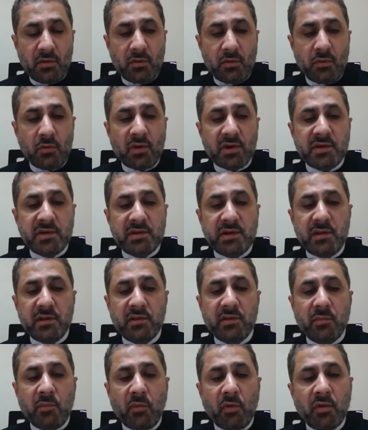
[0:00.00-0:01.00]
who
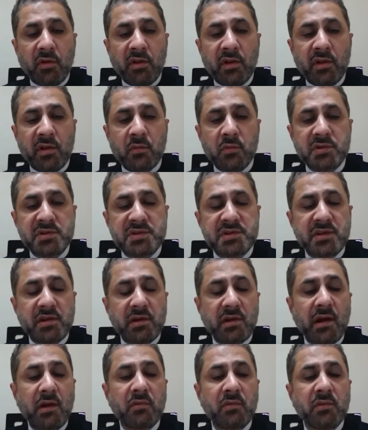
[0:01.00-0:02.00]
until the morning were
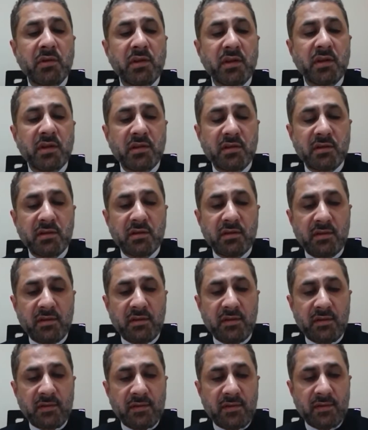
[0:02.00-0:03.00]
surrounded
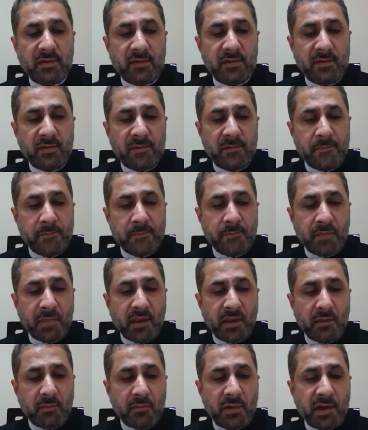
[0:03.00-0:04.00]

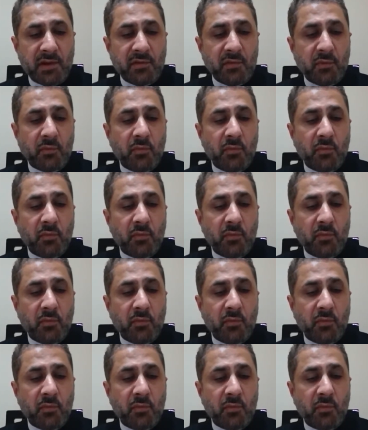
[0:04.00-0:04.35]
by the